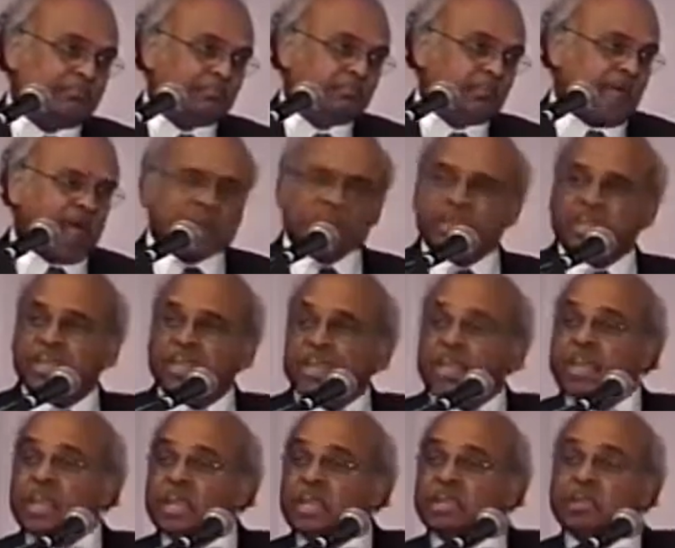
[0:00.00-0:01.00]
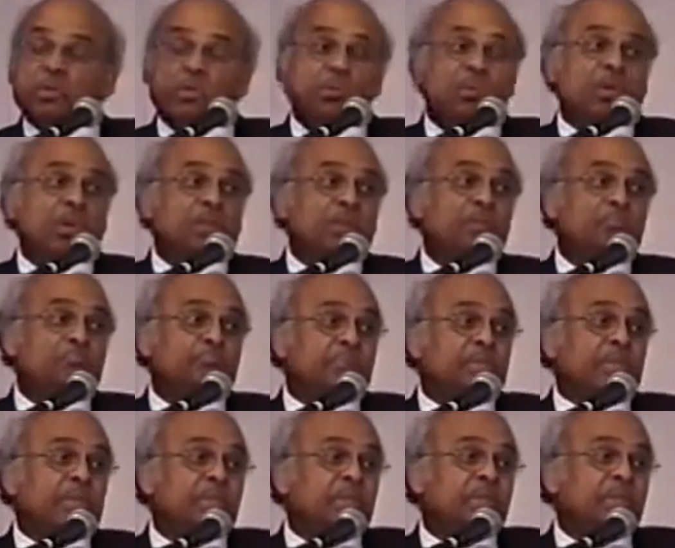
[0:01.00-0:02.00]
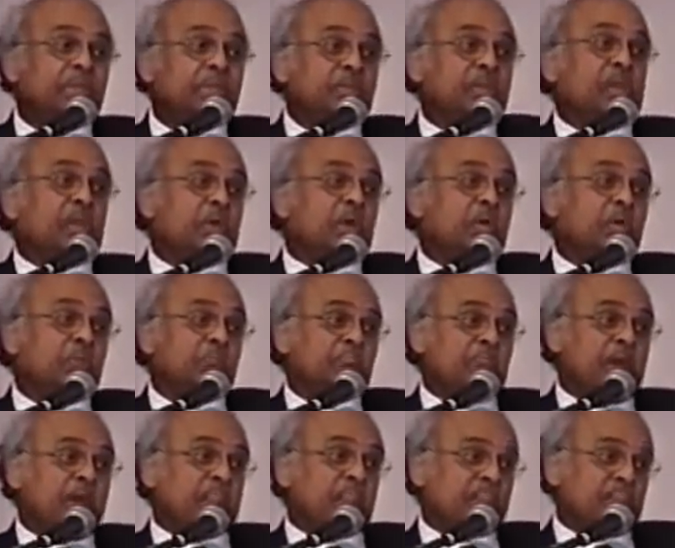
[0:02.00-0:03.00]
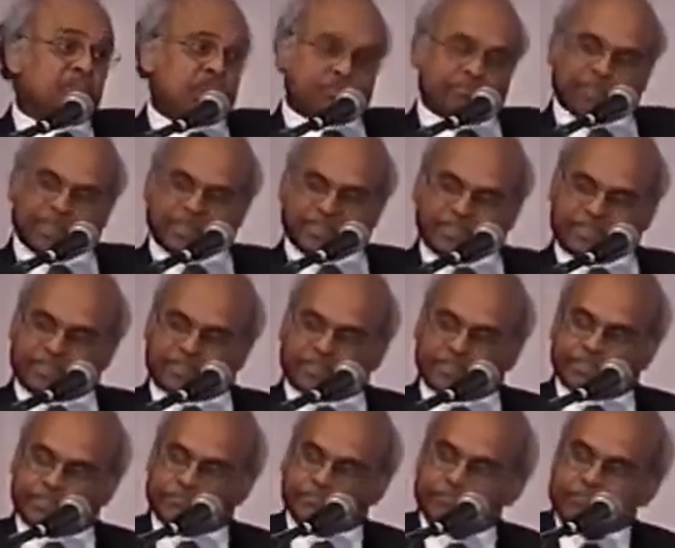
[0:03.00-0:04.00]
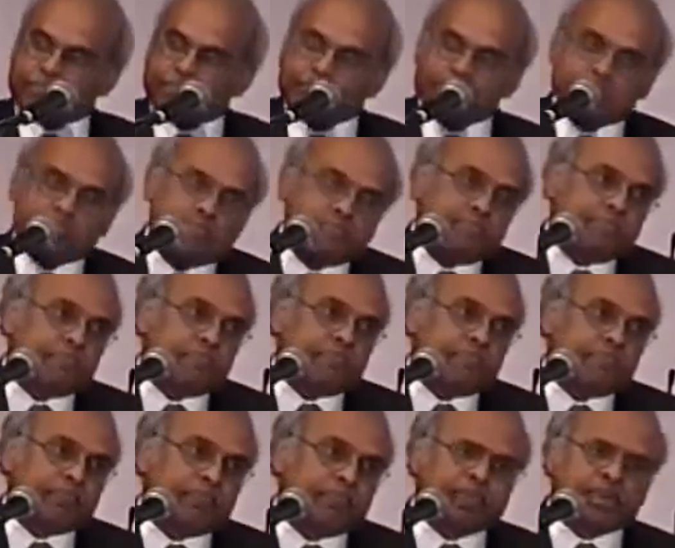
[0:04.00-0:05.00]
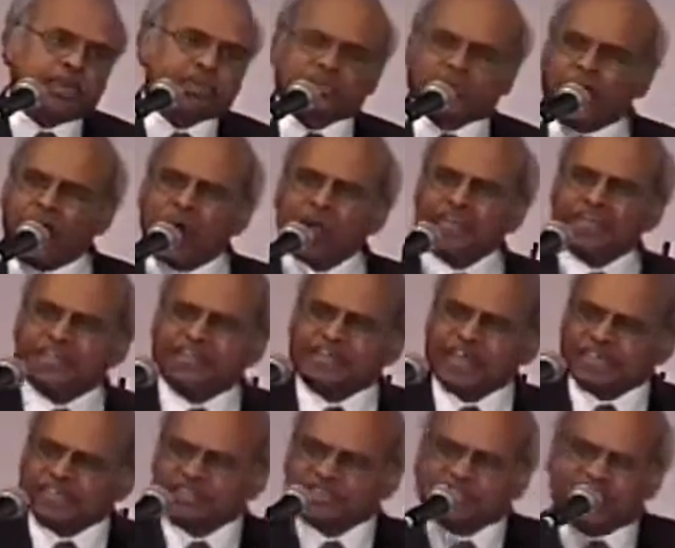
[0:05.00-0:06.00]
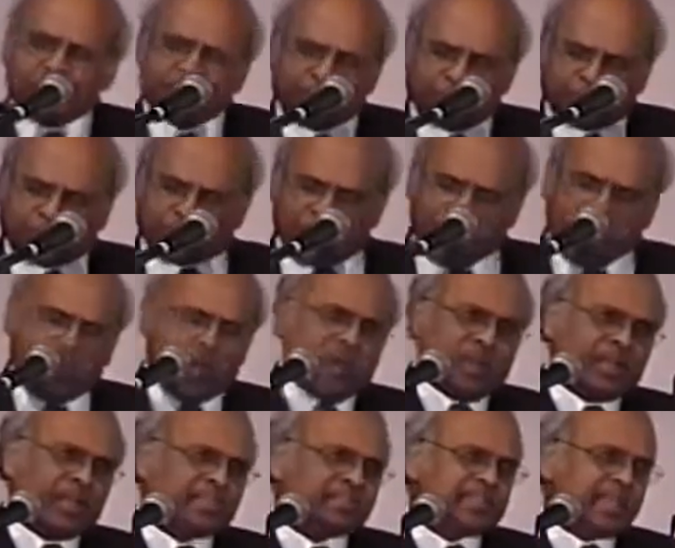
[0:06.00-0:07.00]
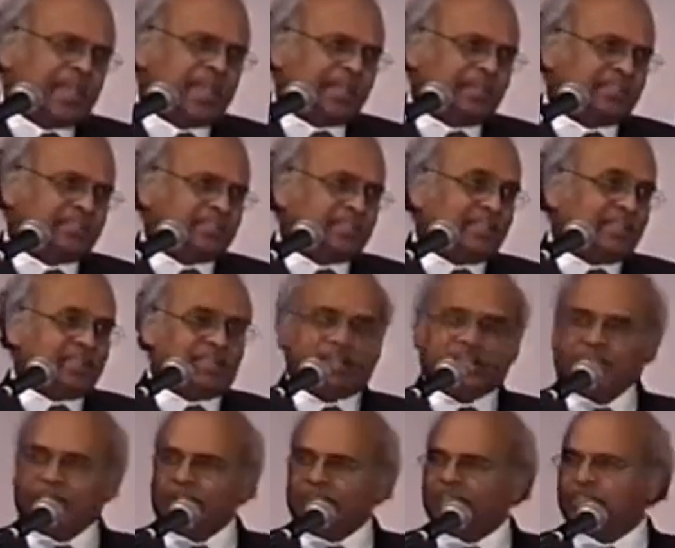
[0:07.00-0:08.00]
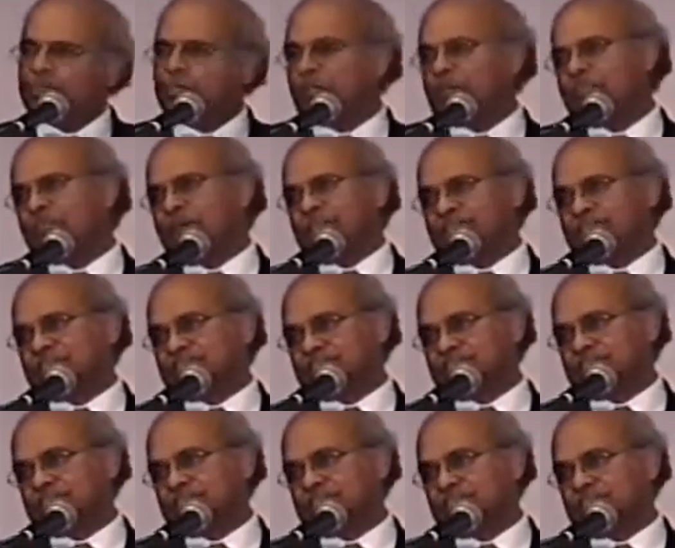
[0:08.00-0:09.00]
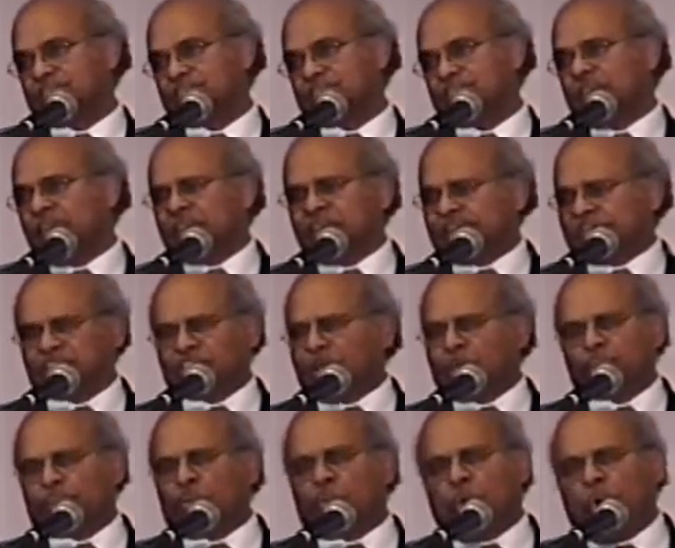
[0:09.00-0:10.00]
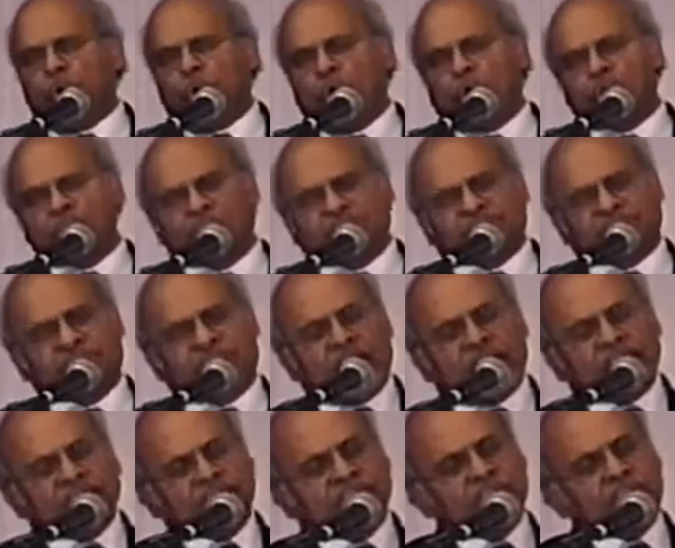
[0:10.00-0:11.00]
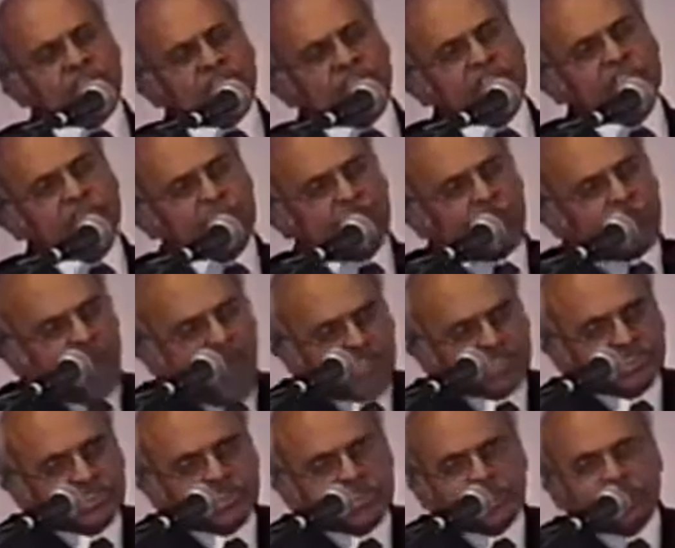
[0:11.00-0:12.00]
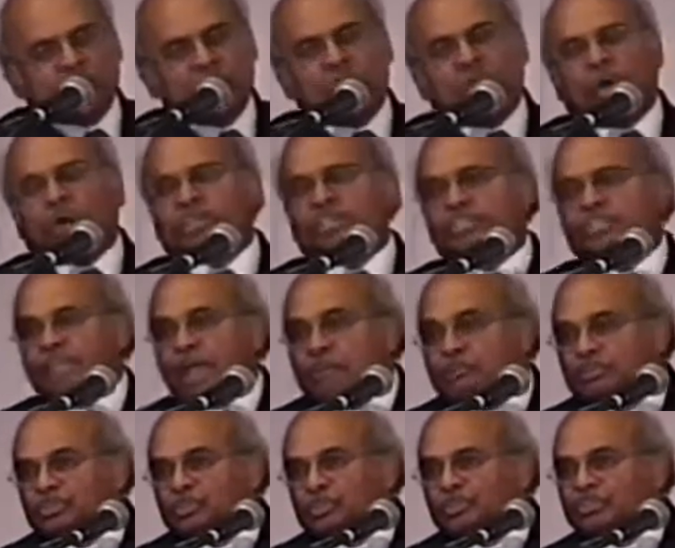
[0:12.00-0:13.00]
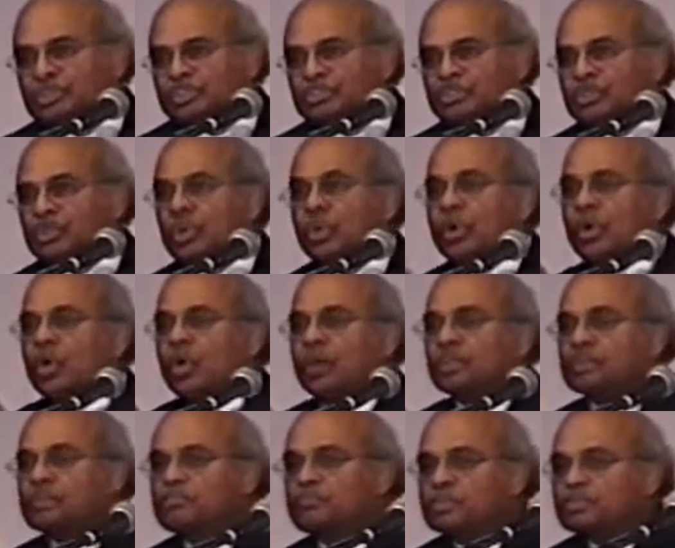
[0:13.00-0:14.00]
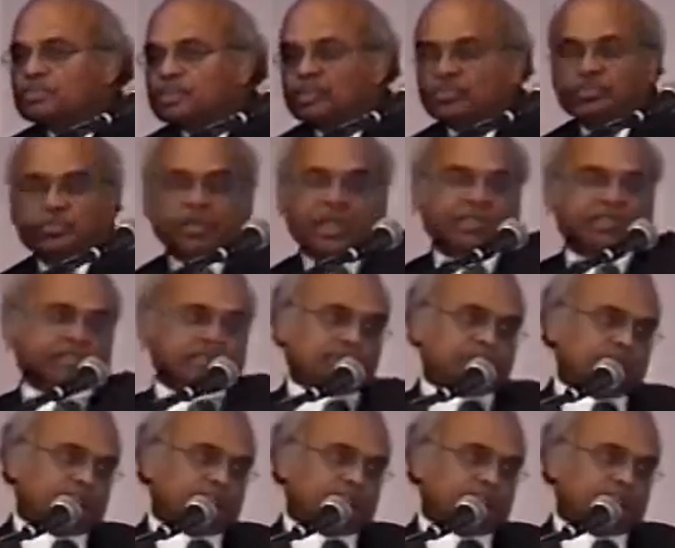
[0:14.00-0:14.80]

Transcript: and he will be your mouthpiece." God does not put all his eggs into one basket. He does not pour all of his talent into the pastor or the Sabbath school teacher or the music director.